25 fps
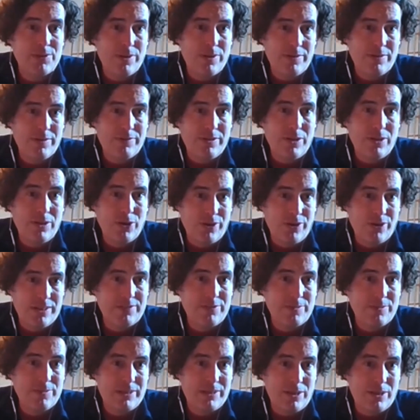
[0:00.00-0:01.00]
one of the learnings
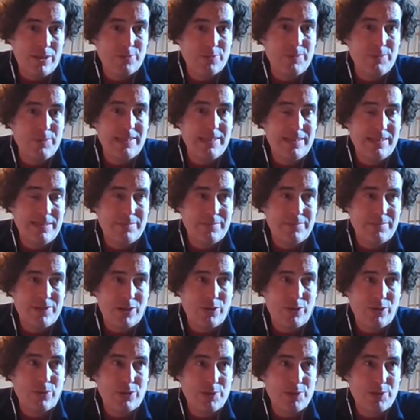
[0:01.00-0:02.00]
from the closed beta. So
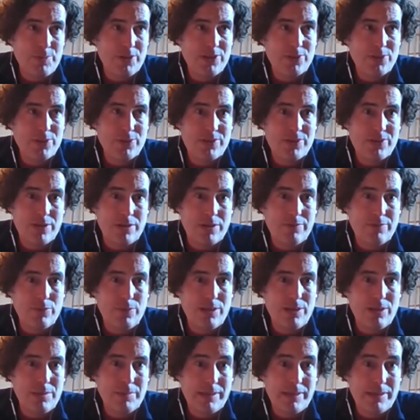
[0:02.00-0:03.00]
the response was
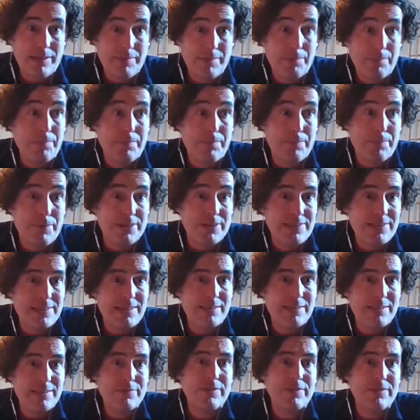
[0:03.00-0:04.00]
overwhelmingly
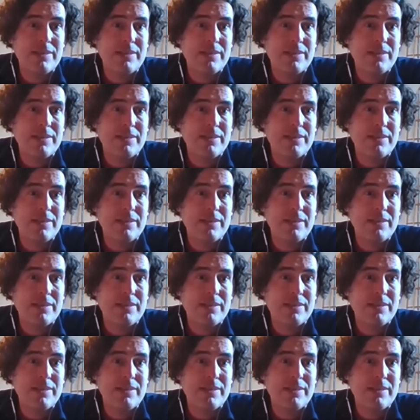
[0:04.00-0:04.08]
positive.